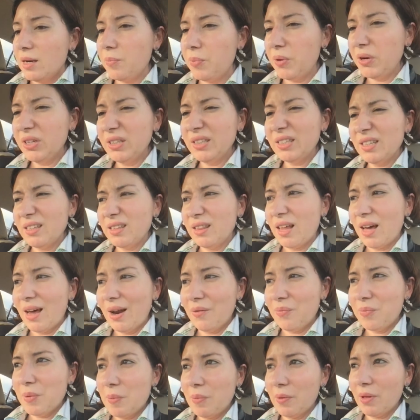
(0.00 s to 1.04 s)
Apparently a lot
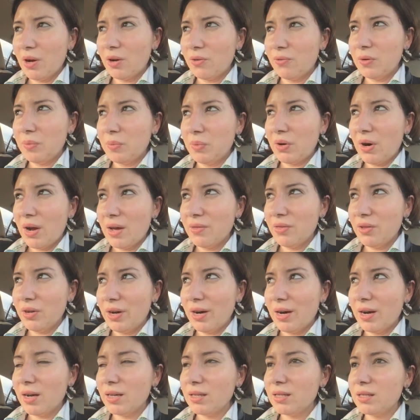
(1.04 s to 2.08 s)
of people are from around
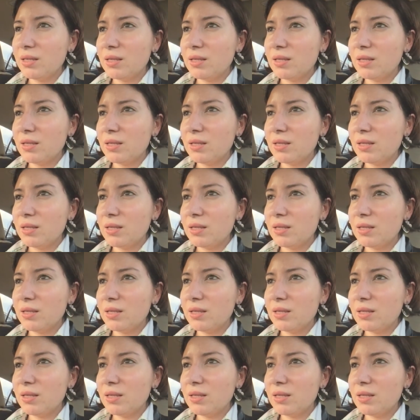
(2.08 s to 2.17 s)
there.